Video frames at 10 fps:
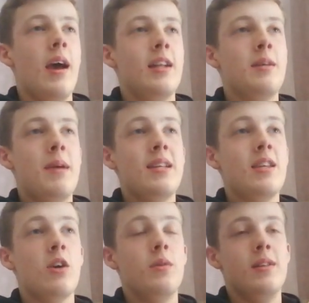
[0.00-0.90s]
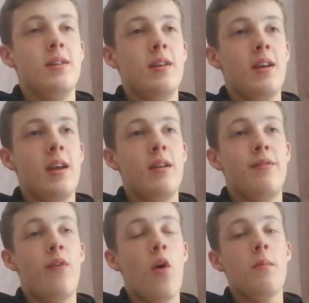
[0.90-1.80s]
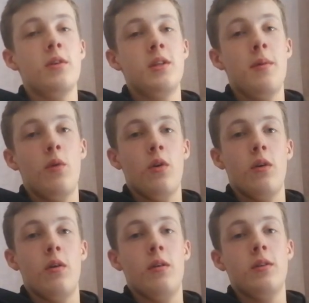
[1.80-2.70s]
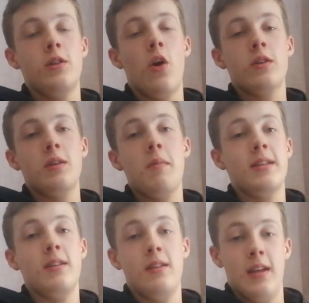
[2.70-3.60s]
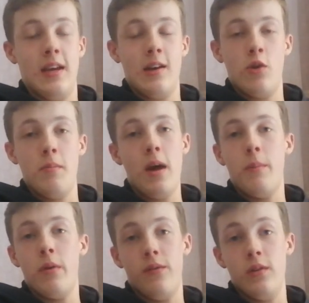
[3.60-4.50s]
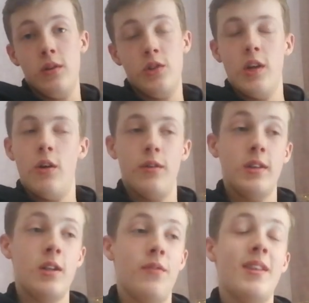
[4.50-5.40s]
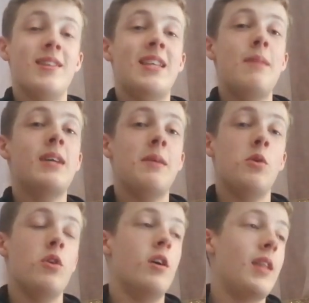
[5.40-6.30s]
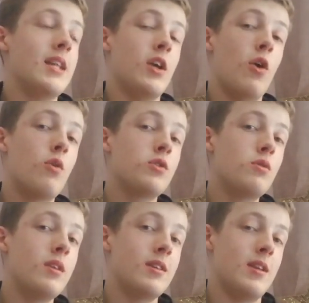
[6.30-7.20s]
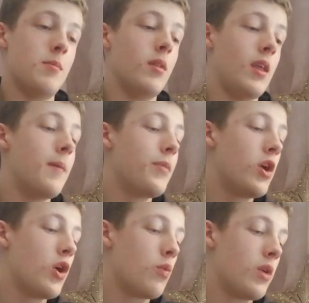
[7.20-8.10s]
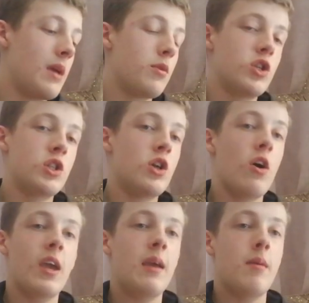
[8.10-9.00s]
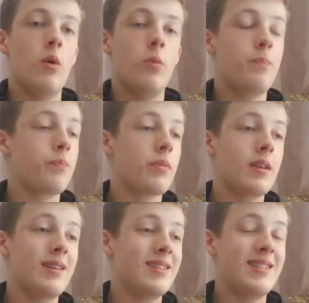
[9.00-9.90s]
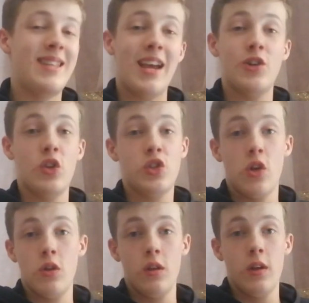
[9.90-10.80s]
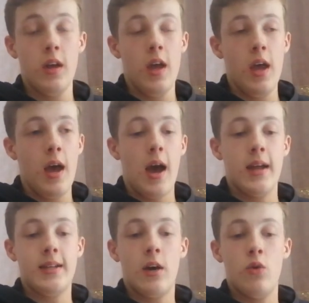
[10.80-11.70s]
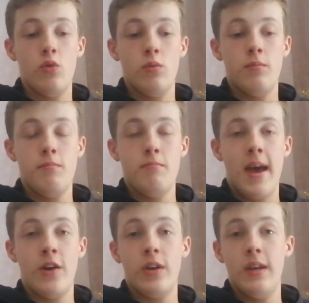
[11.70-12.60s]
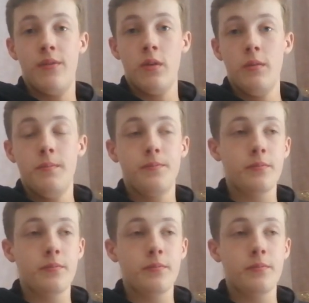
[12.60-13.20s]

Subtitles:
to basically go and inform us about our toxic masculinity, our male privilege, and all this stuff. And at the same time going on, they had a girls-only assembly where they were just talking about sexual assault and how men are evil